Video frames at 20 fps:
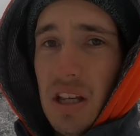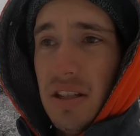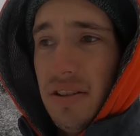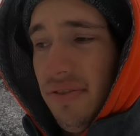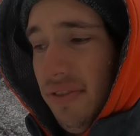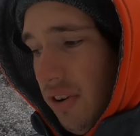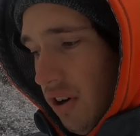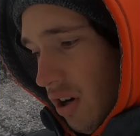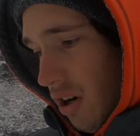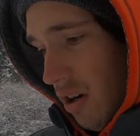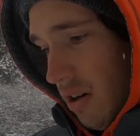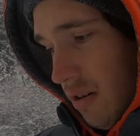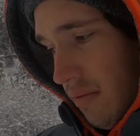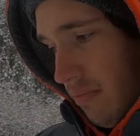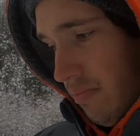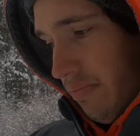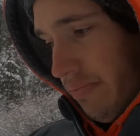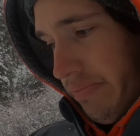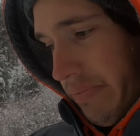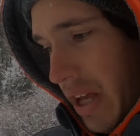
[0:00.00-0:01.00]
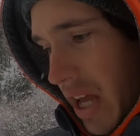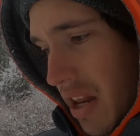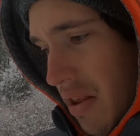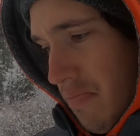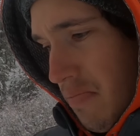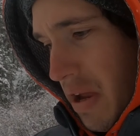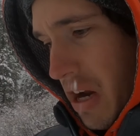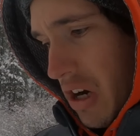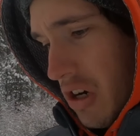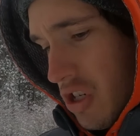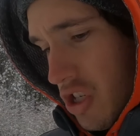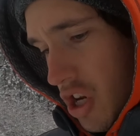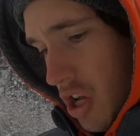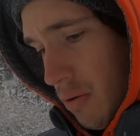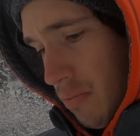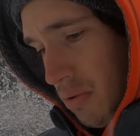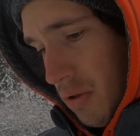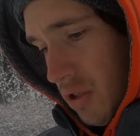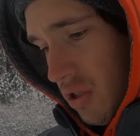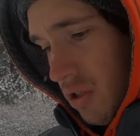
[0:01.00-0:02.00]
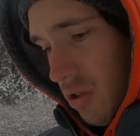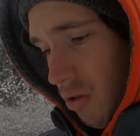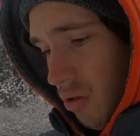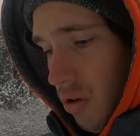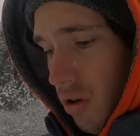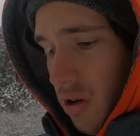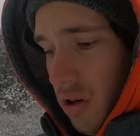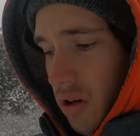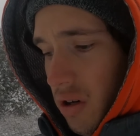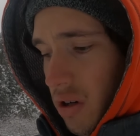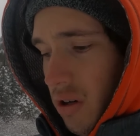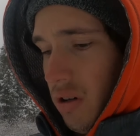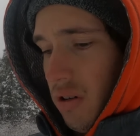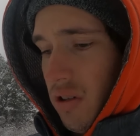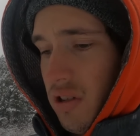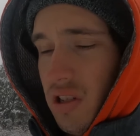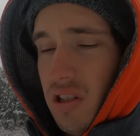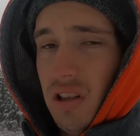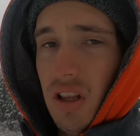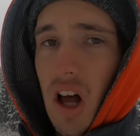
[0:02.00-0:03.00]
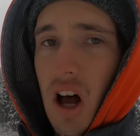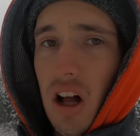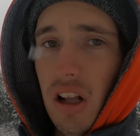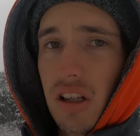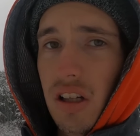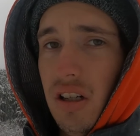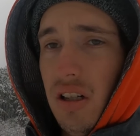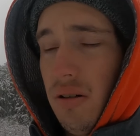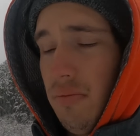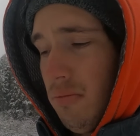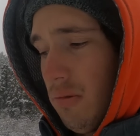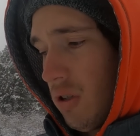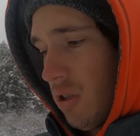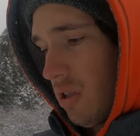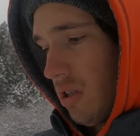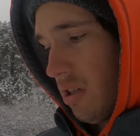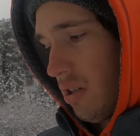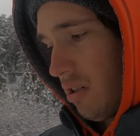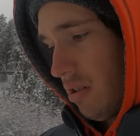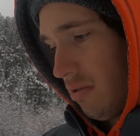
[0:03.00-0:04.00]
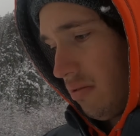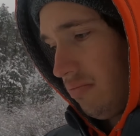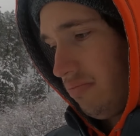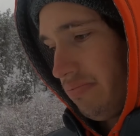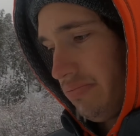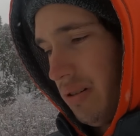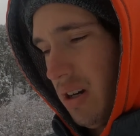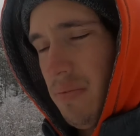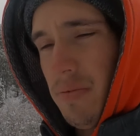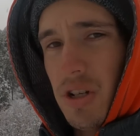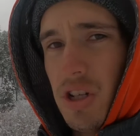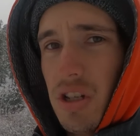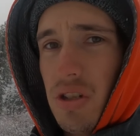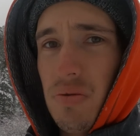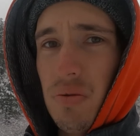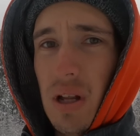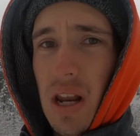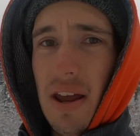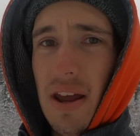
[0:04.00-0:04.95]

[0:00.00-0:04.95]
this for kind of bigger jumps or slalom or pretty much just